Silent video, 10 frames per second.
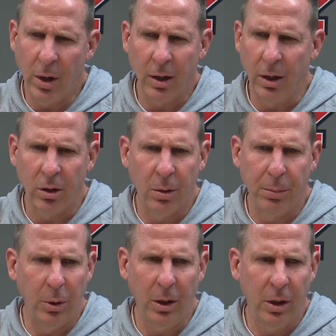We're not going to
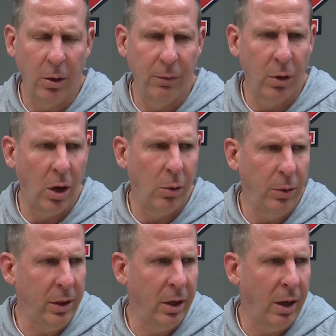completely overhaul what
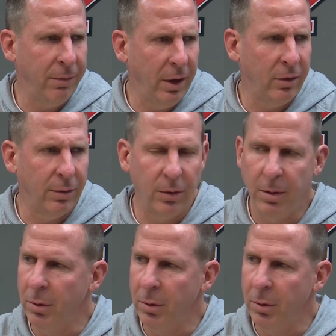we did offensively,